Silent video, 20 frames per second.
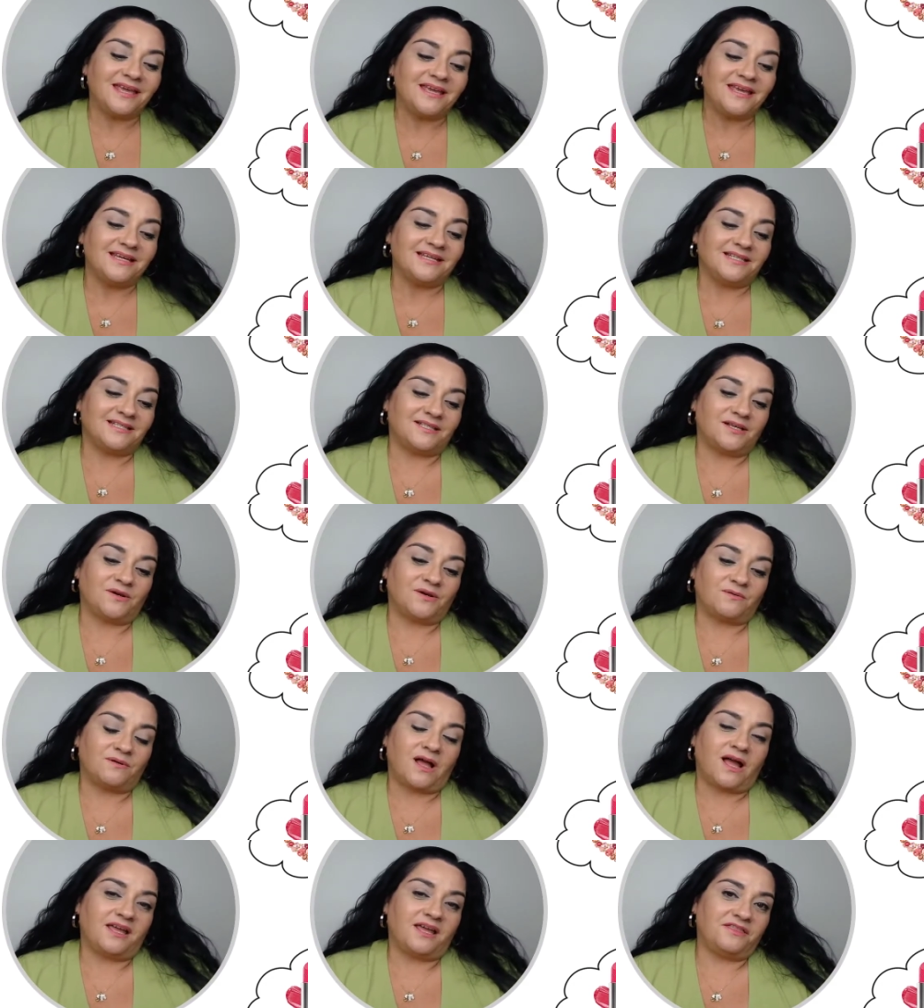
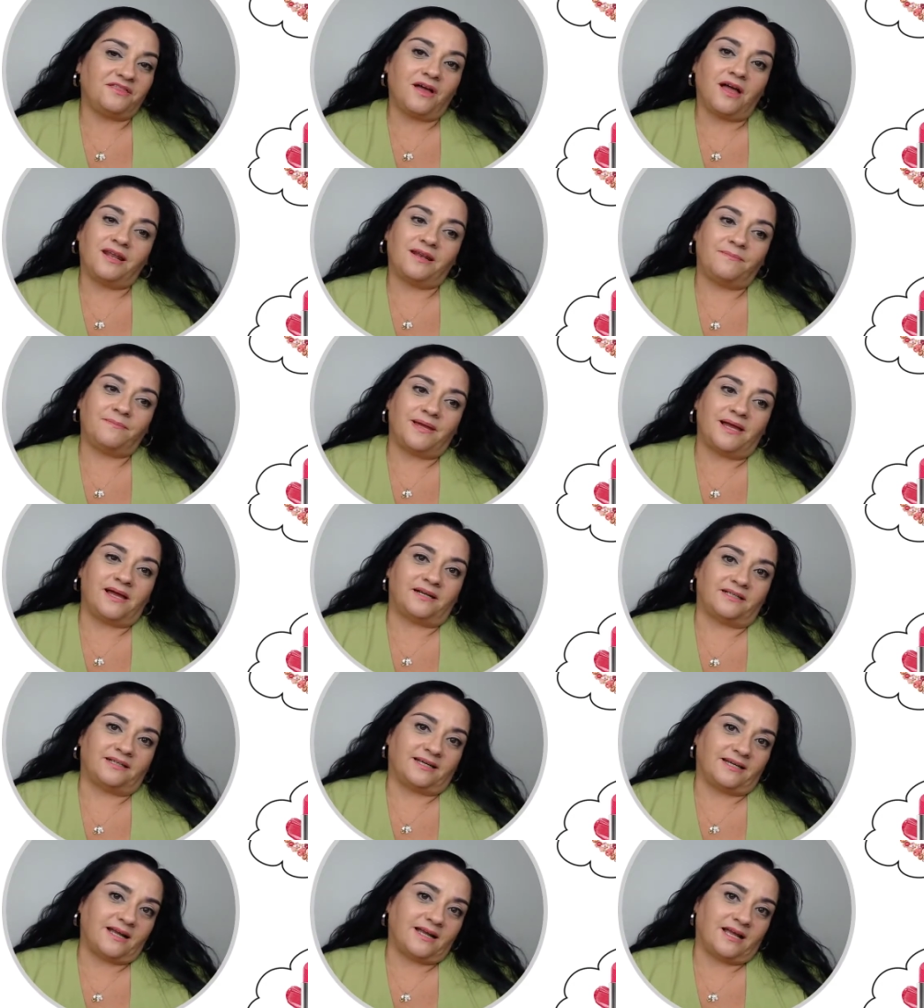So I thought about it.
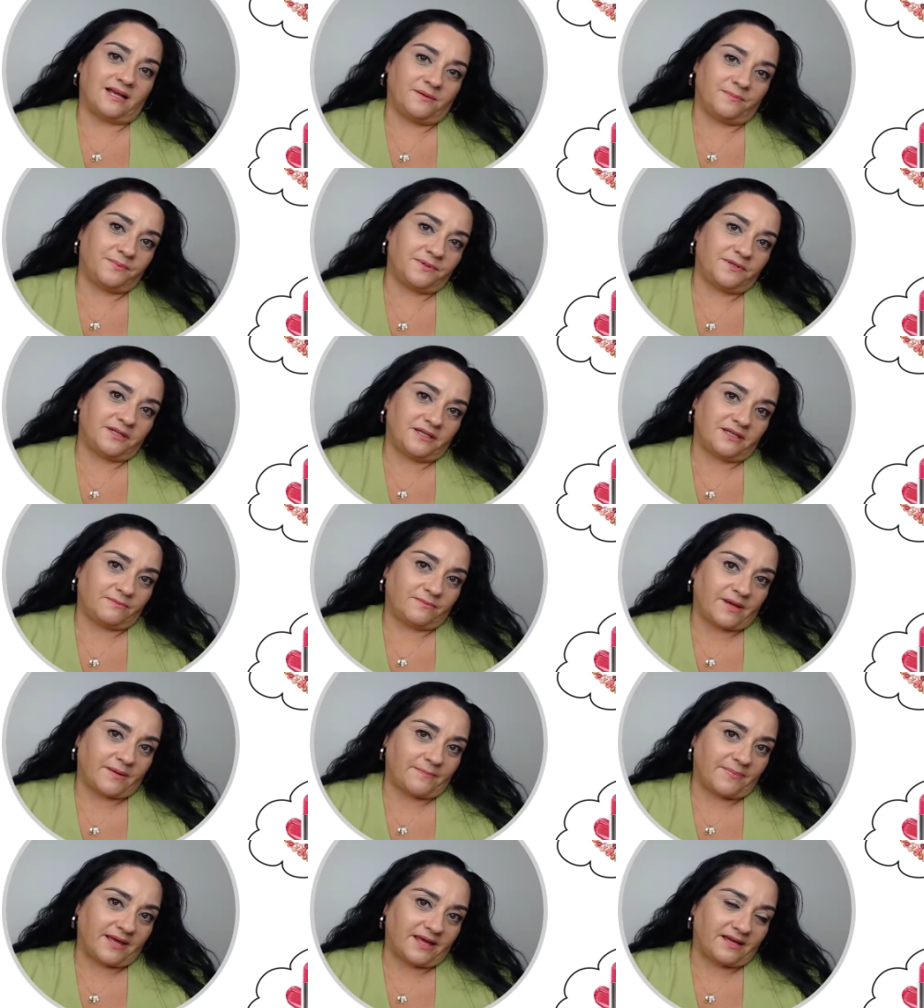I kind of put it in
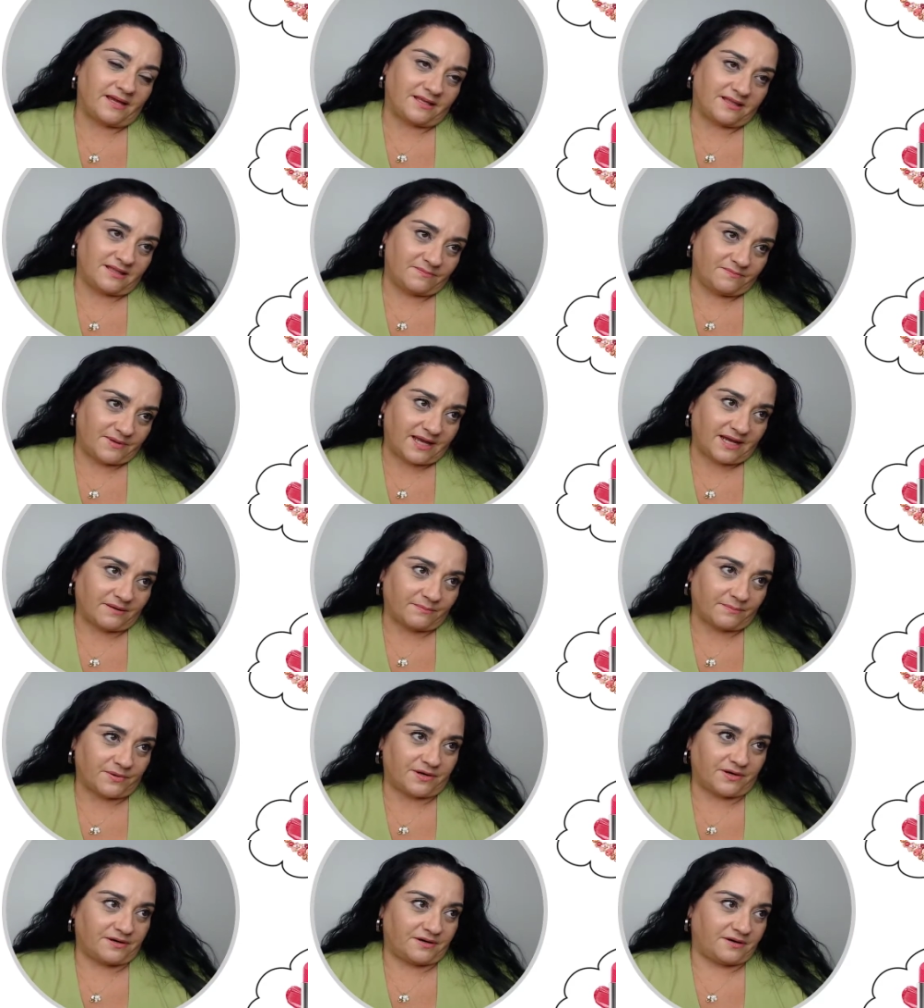the back
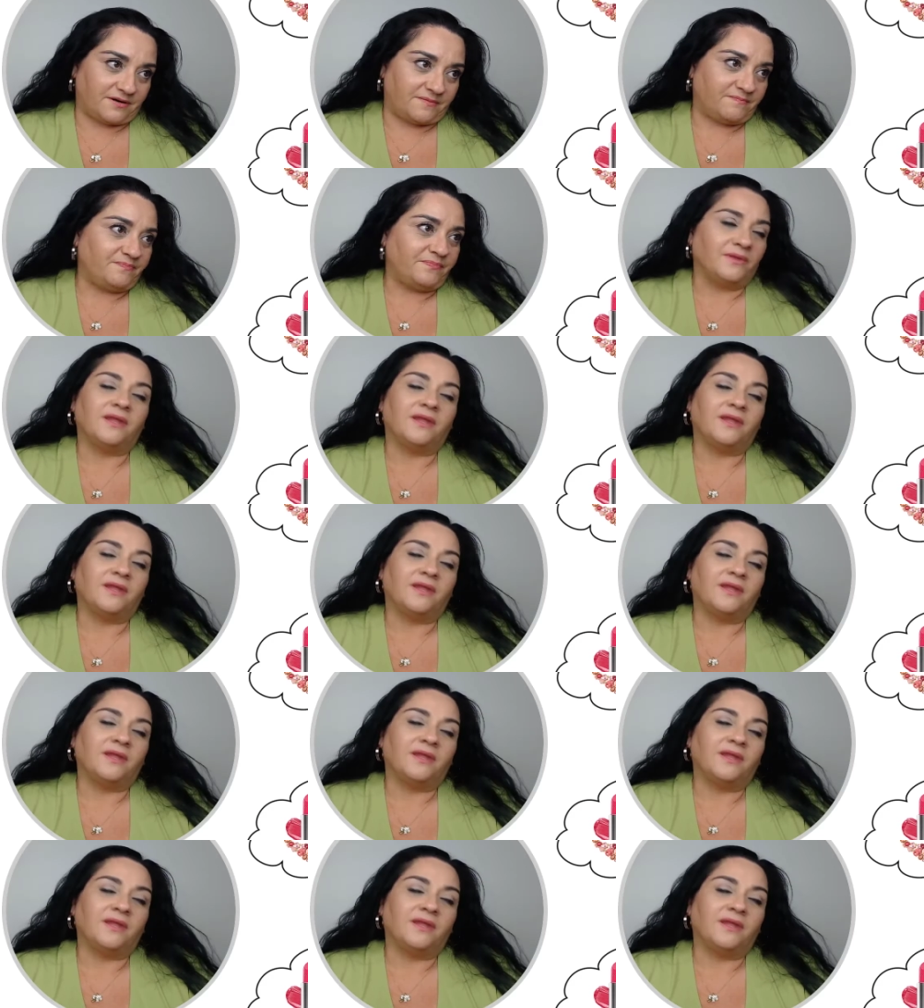burner.